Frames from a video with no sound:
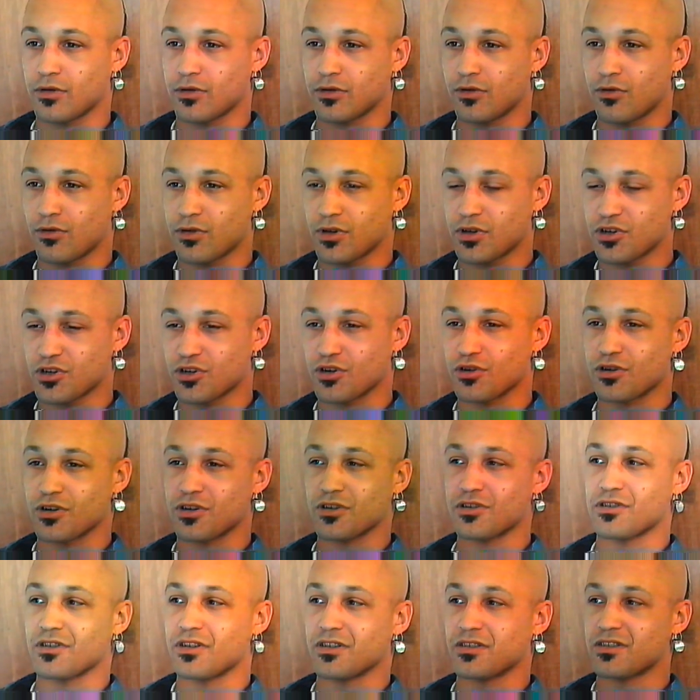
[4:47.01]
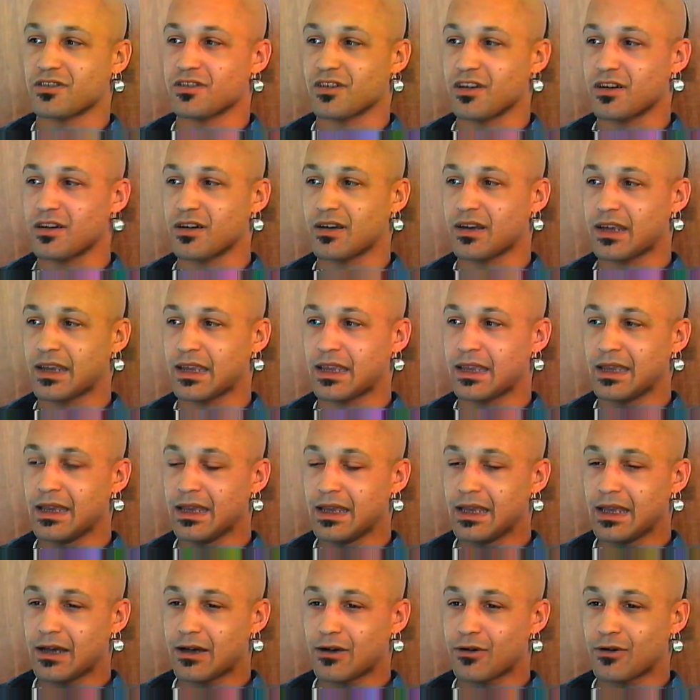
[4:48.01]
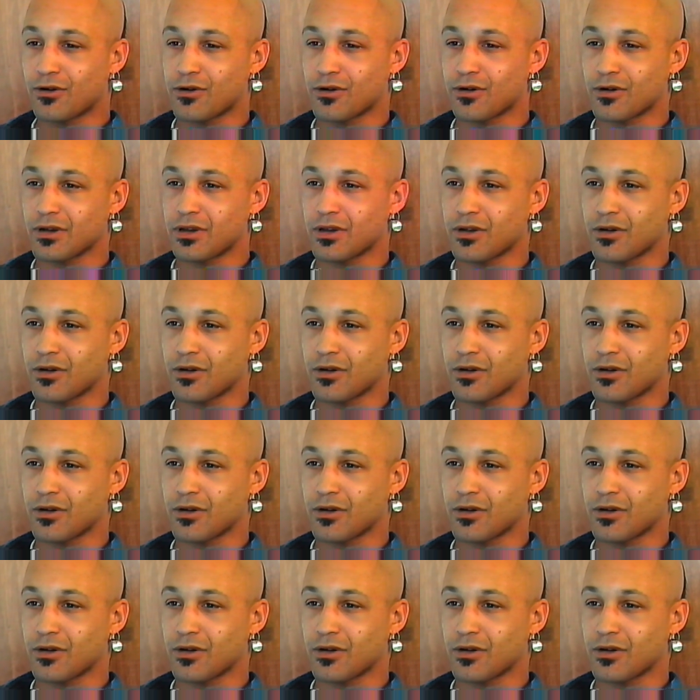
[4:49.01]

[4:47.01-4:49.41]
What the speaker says: go to church on Sunday, or